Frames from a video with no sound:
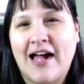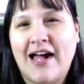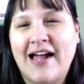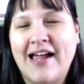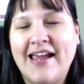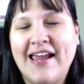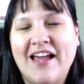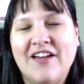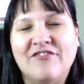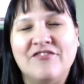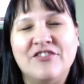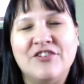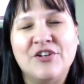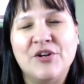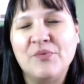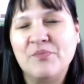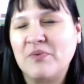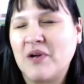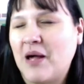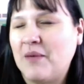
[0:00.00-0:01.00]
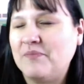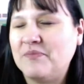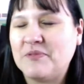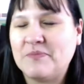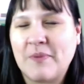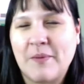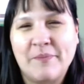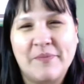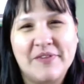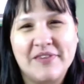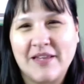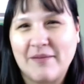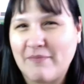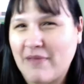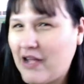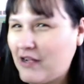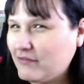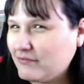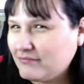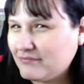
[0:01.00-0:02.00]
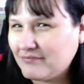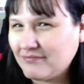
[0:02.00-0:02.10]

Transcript: I have no problems pimping them out.